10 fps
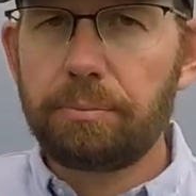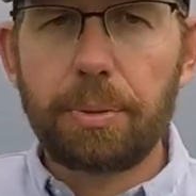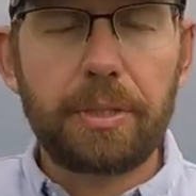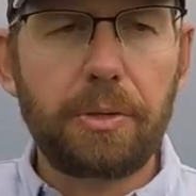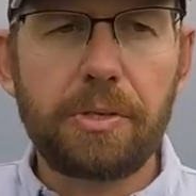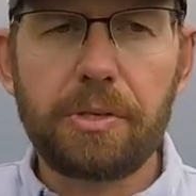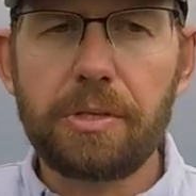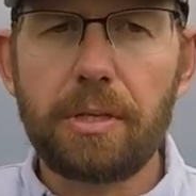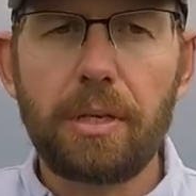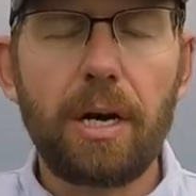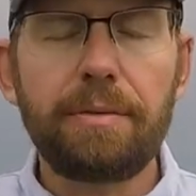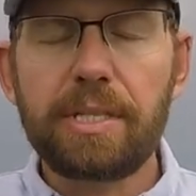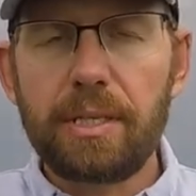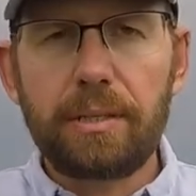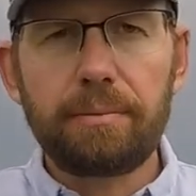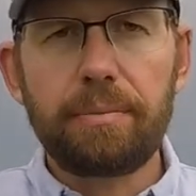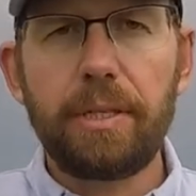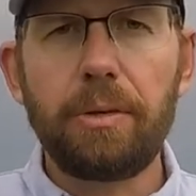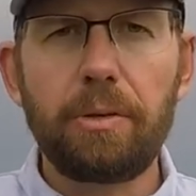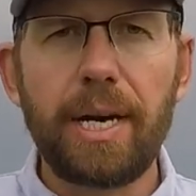producers are harvesting,
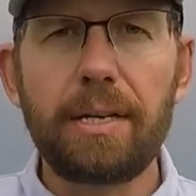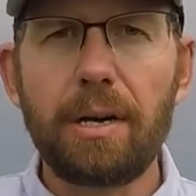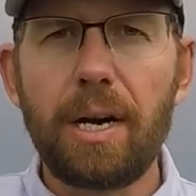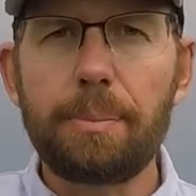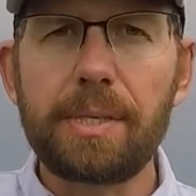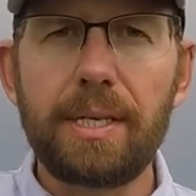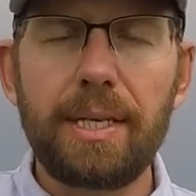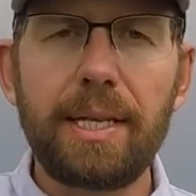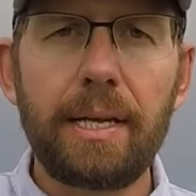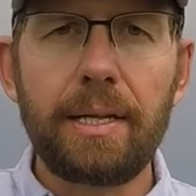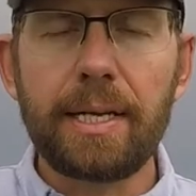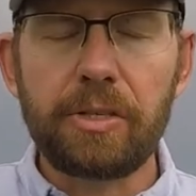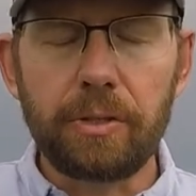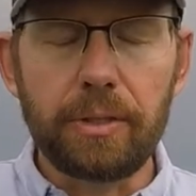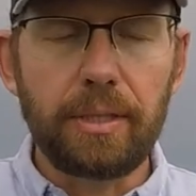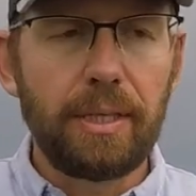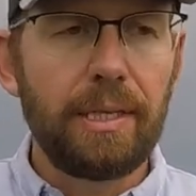grain crops, and that's good.